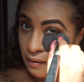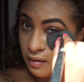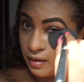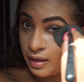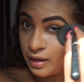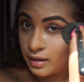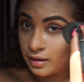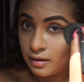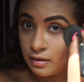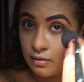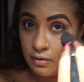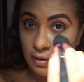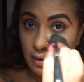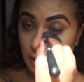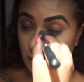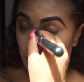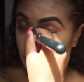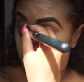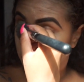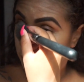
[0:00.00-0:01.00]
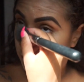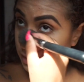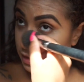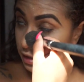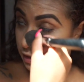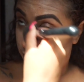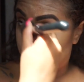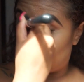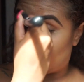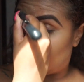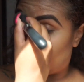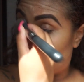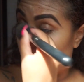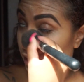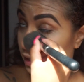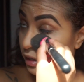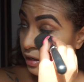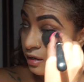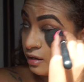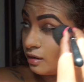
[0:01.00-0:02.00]
like all underneath my
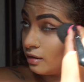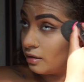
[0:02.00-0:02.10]
eye.